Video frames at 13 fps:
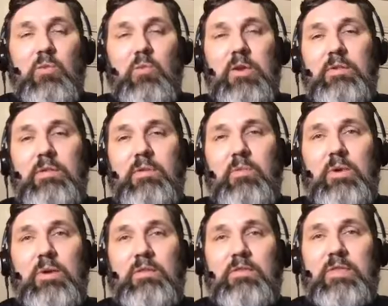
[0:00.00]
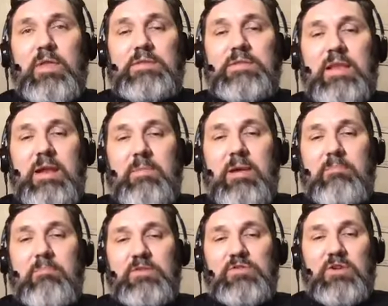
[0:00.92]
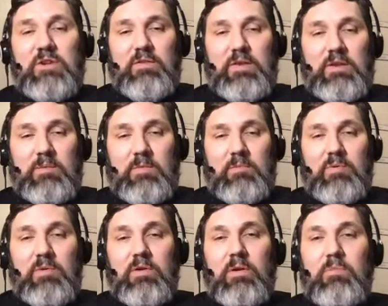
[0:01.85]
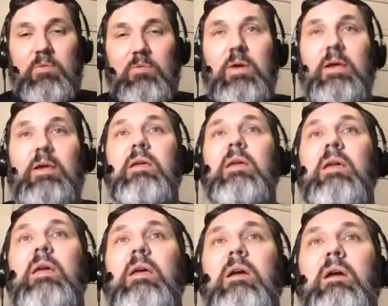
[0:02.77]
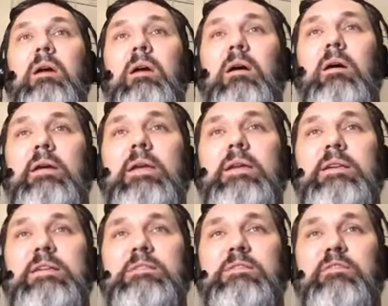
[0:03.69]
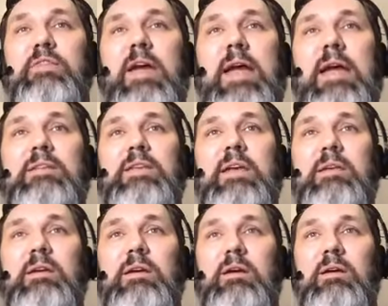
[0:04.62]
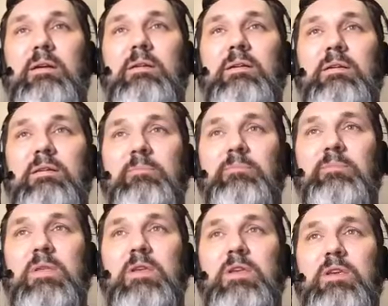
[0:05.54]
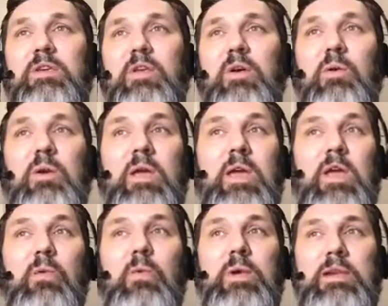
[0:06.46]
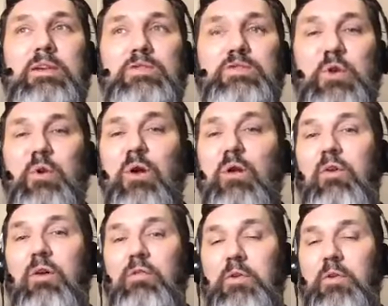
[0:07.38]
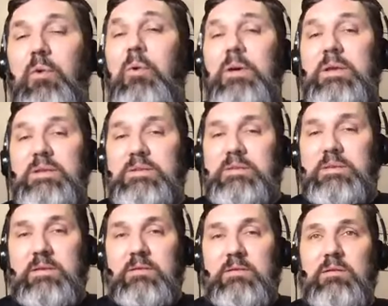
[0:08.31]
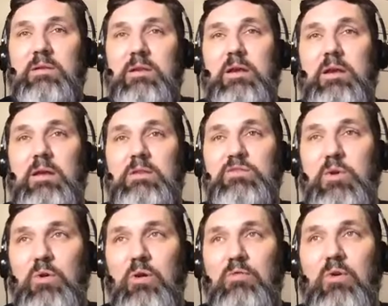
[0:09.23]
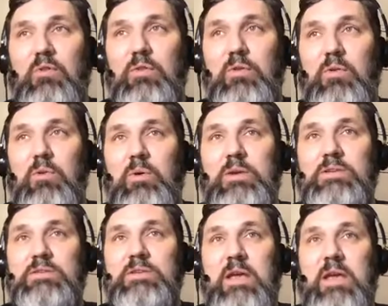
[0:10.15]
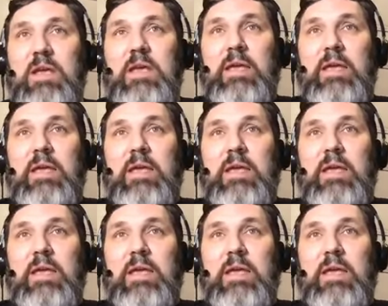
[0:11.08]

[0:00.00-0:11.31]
you know one of the one of the things that I made mention of in there. Let me pull it up real quick. Uh, is the fact that uh, you know we need to turn off all the noise. Uh, turn off all the noise